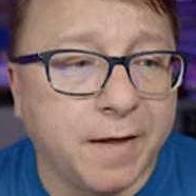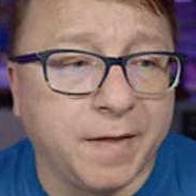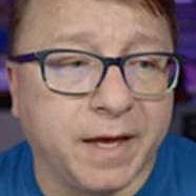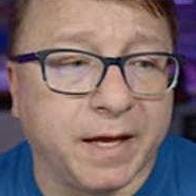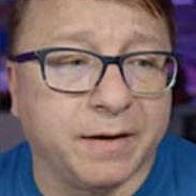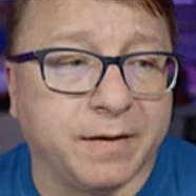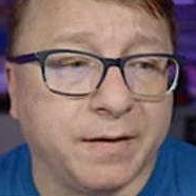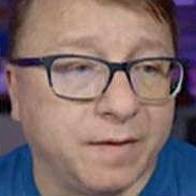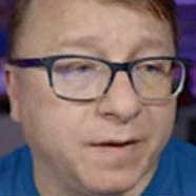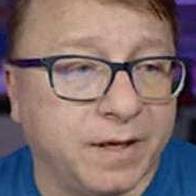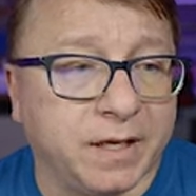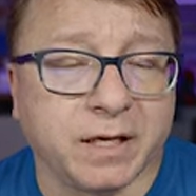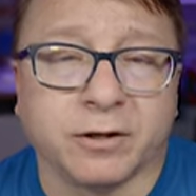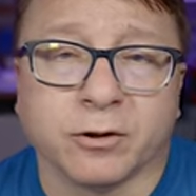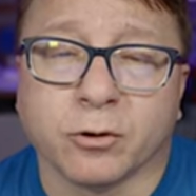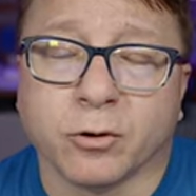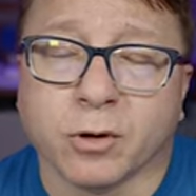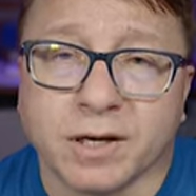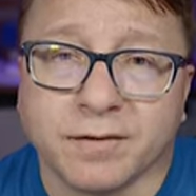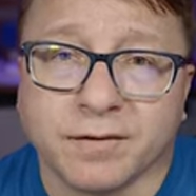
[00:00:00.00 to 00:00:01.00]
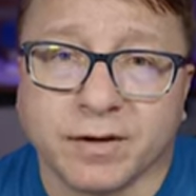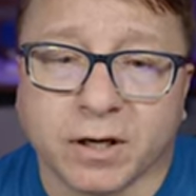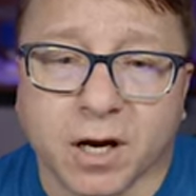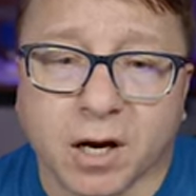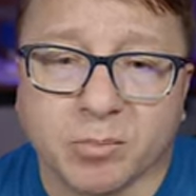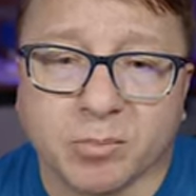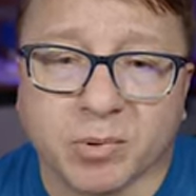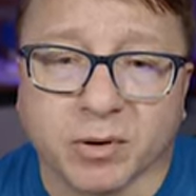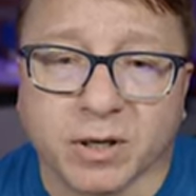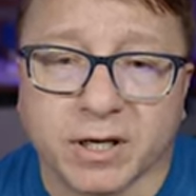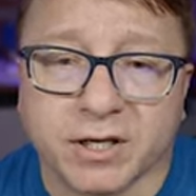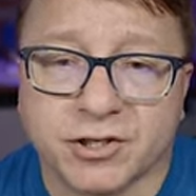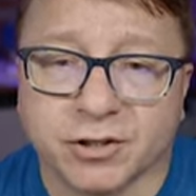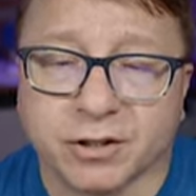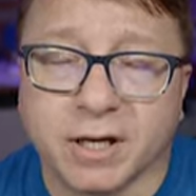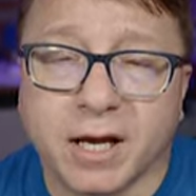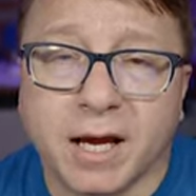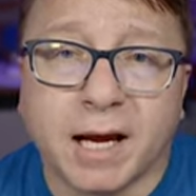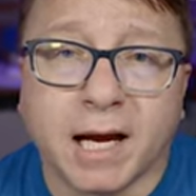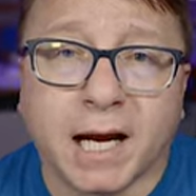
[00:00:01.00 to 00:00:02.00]
than the engraving
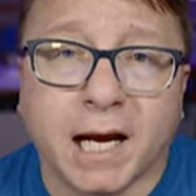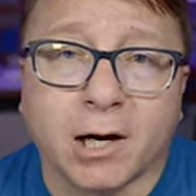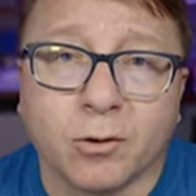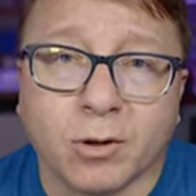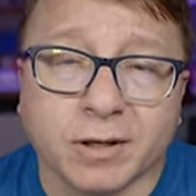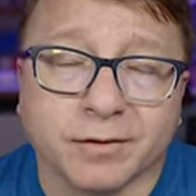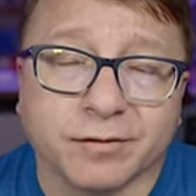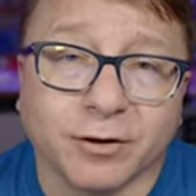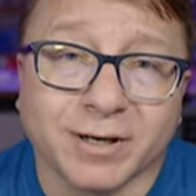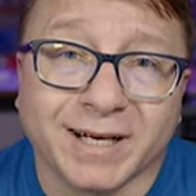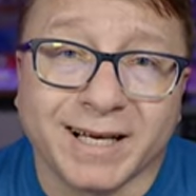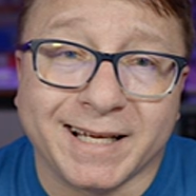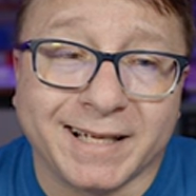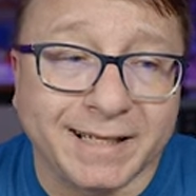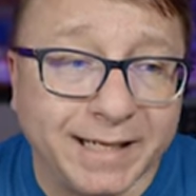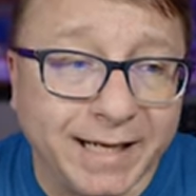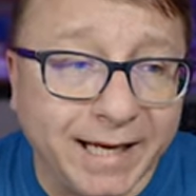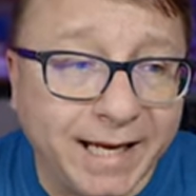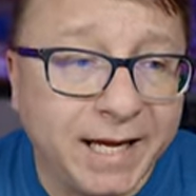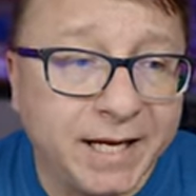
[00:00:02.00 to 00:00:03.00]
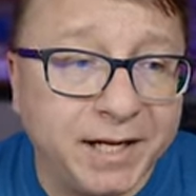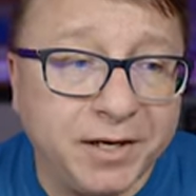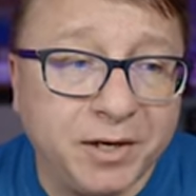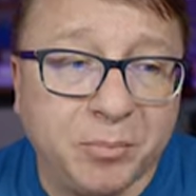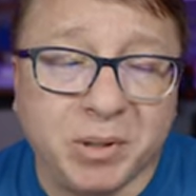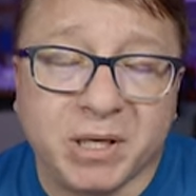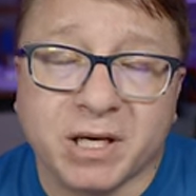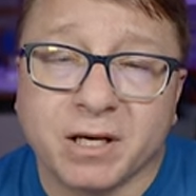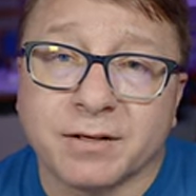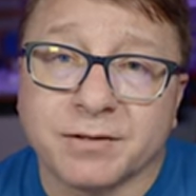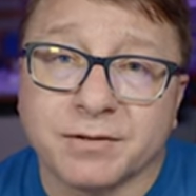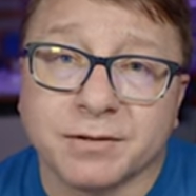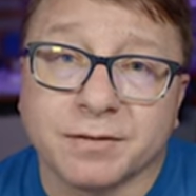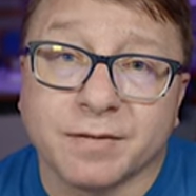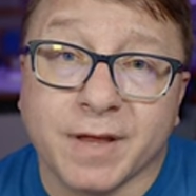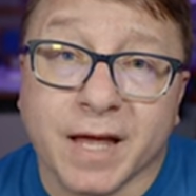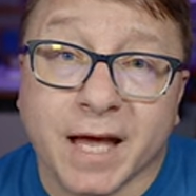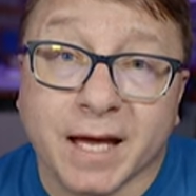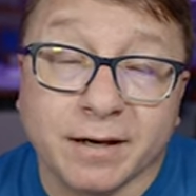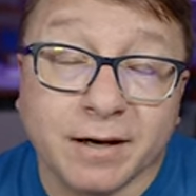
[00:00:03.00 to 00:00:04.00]
operation. However, in the end, because
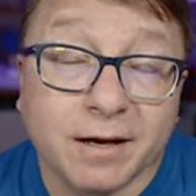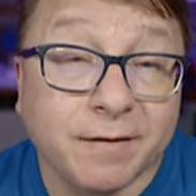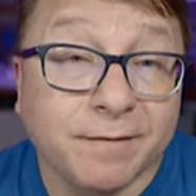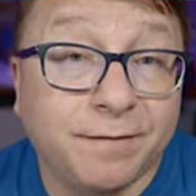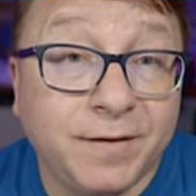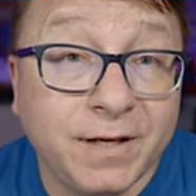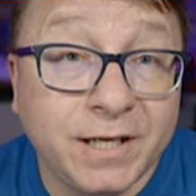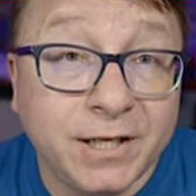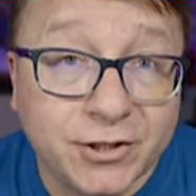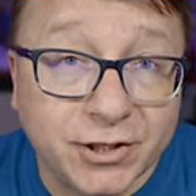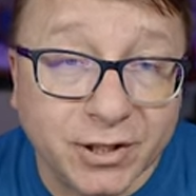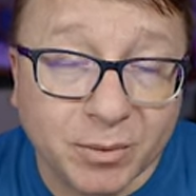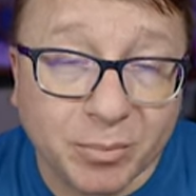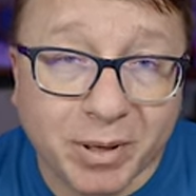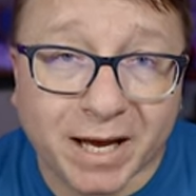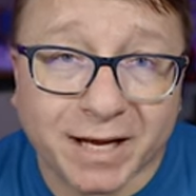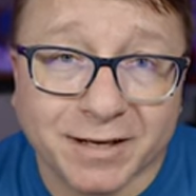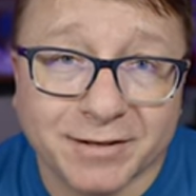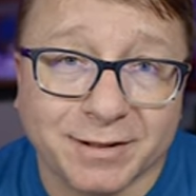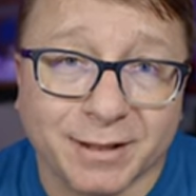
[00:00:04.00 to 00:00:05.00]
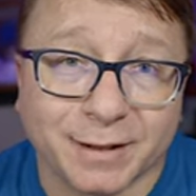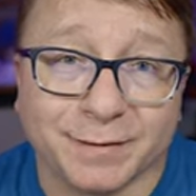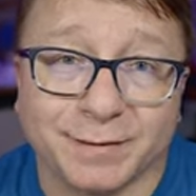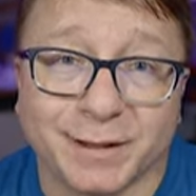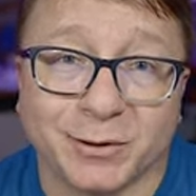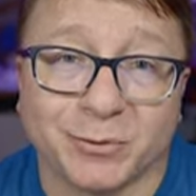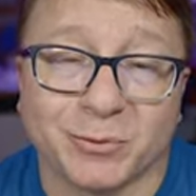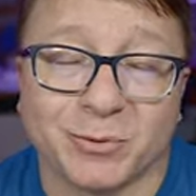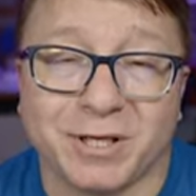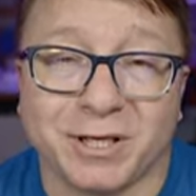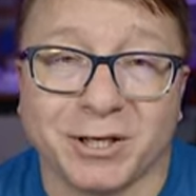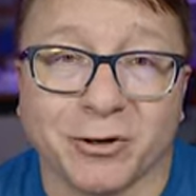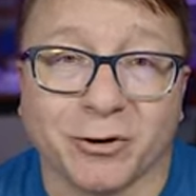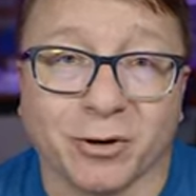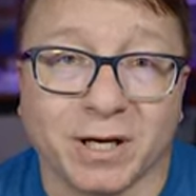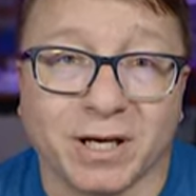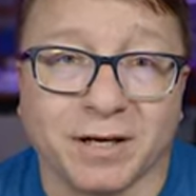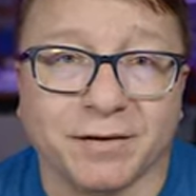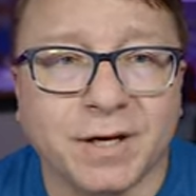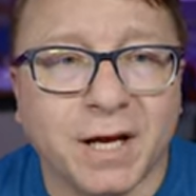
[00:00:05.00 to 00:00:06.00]
of that finishing pass that I've done with the
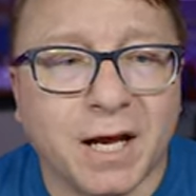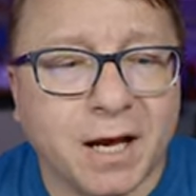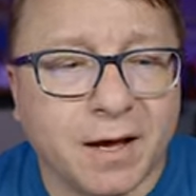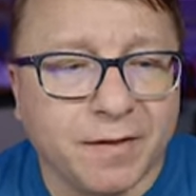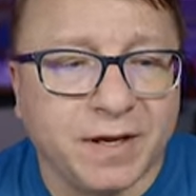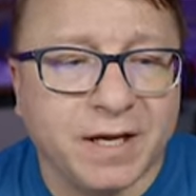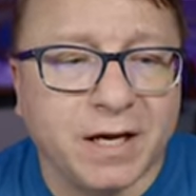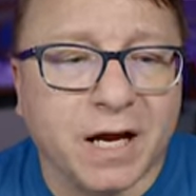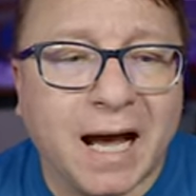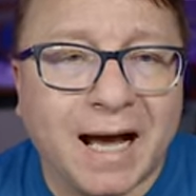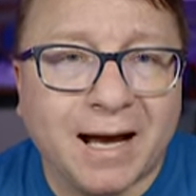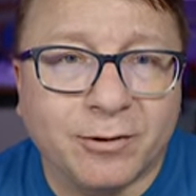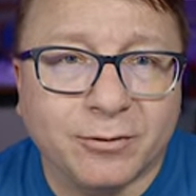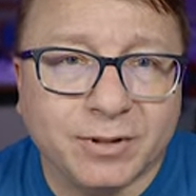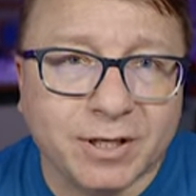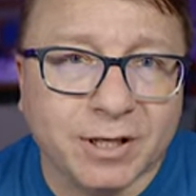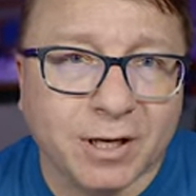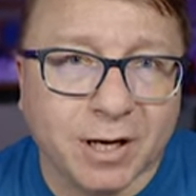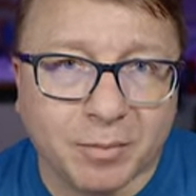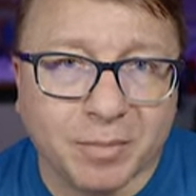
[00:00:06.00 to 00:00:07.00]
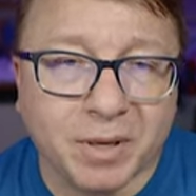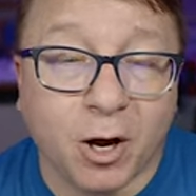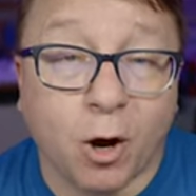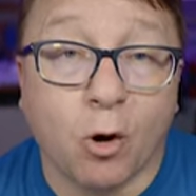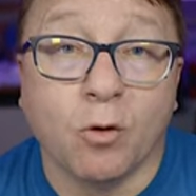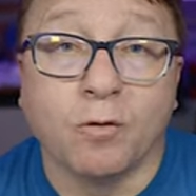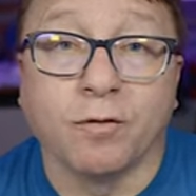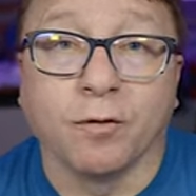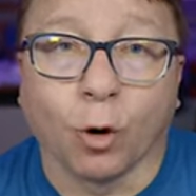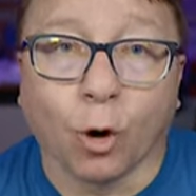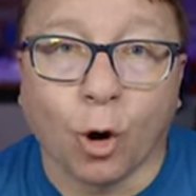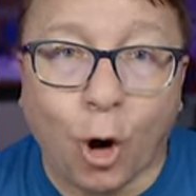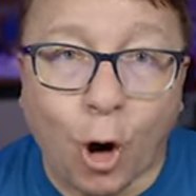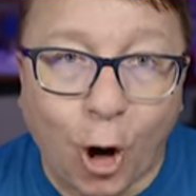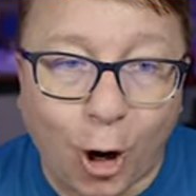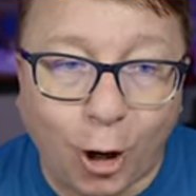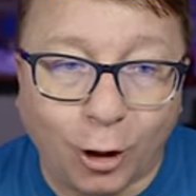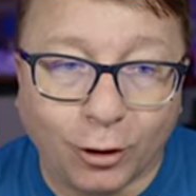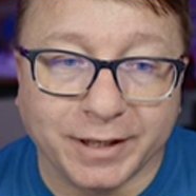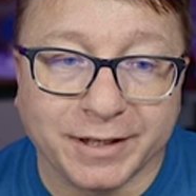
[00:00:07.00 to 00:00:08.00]
engrave, the outcome
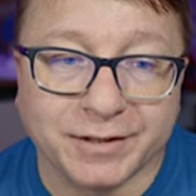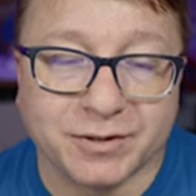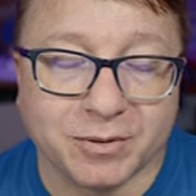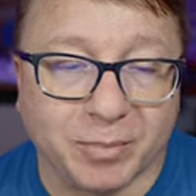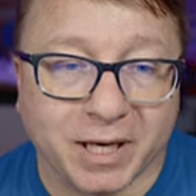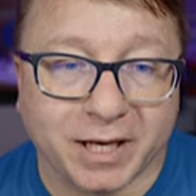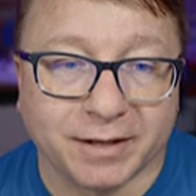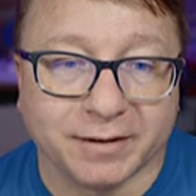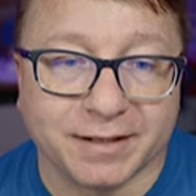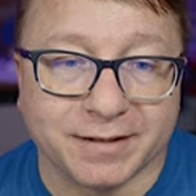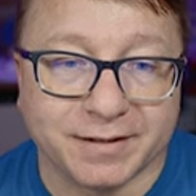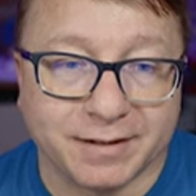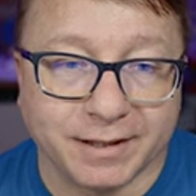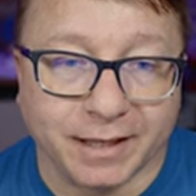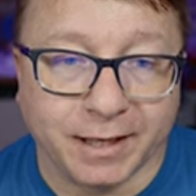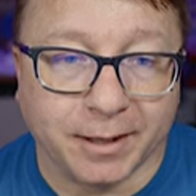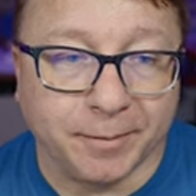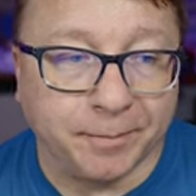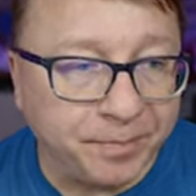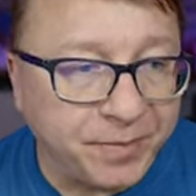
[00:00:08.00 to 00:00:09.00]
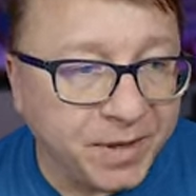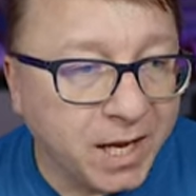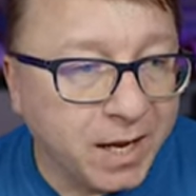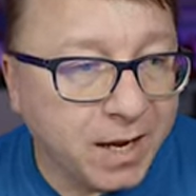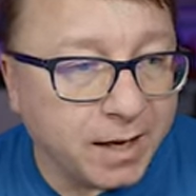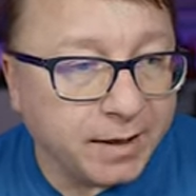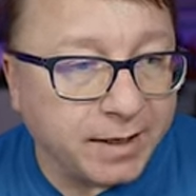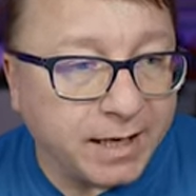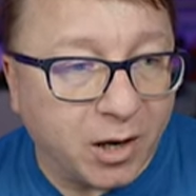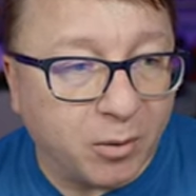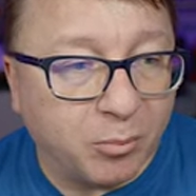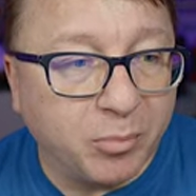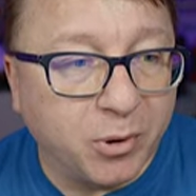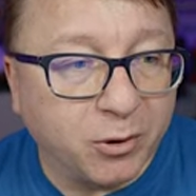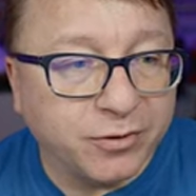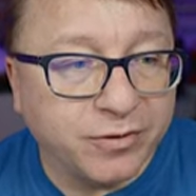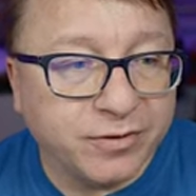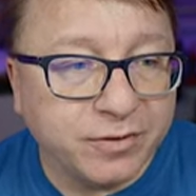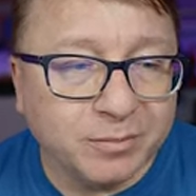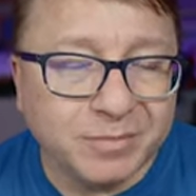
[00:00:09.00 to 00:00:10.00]
overall is about the same. Now
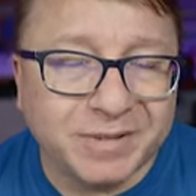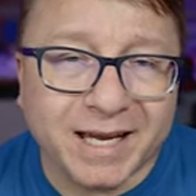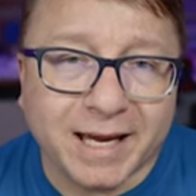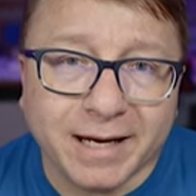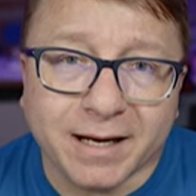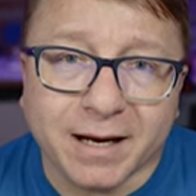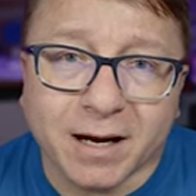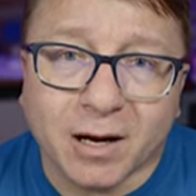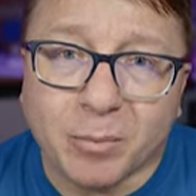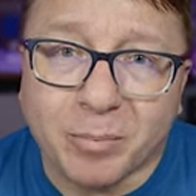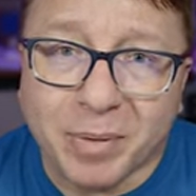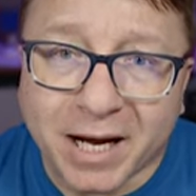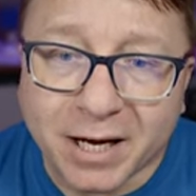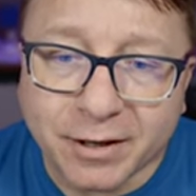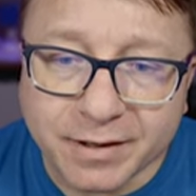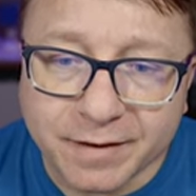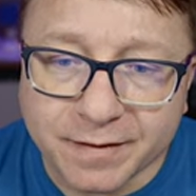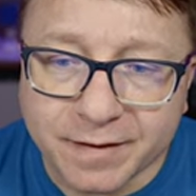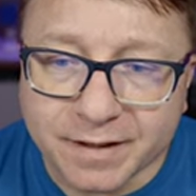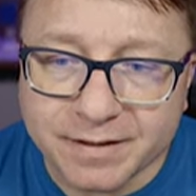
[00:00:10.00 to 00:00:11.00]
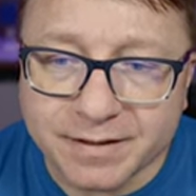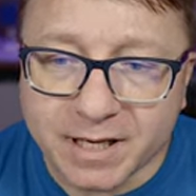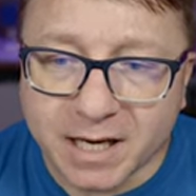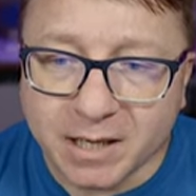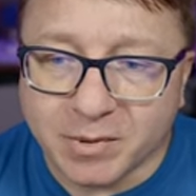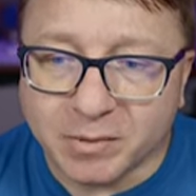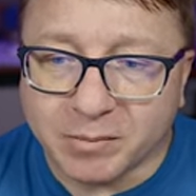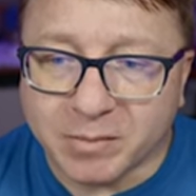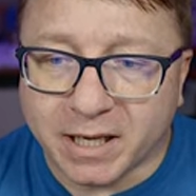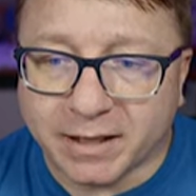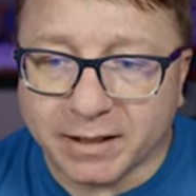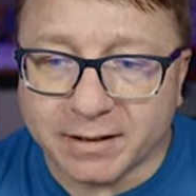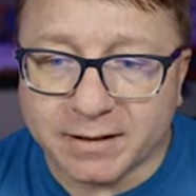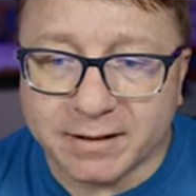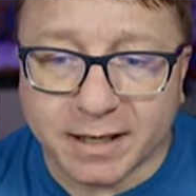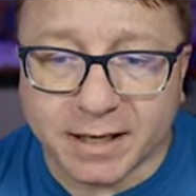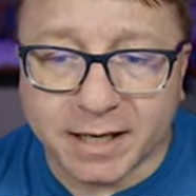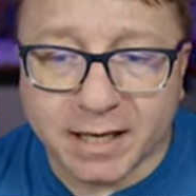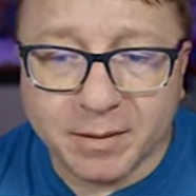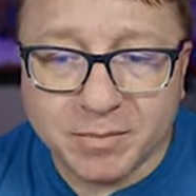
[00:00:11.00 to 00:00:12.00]
both of them take about the same amount of
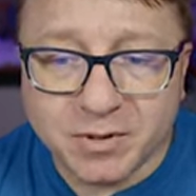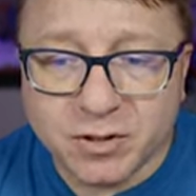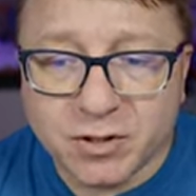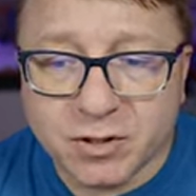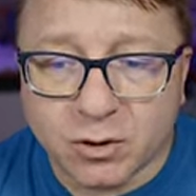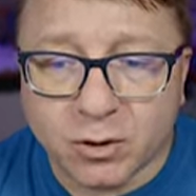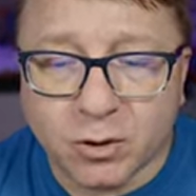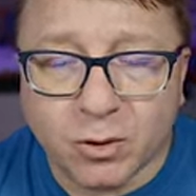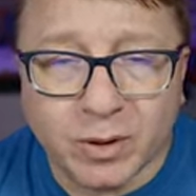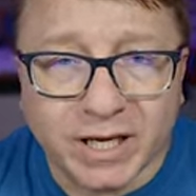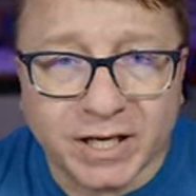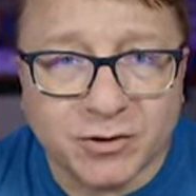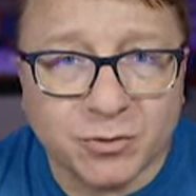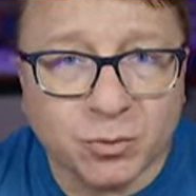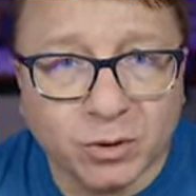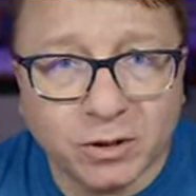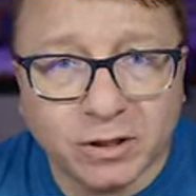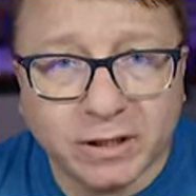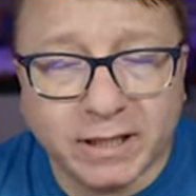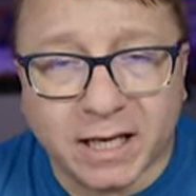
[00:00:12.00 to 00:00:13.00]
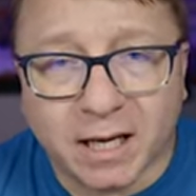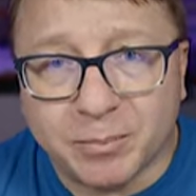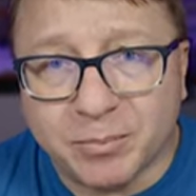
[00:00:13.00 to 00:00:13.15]
time, so it's really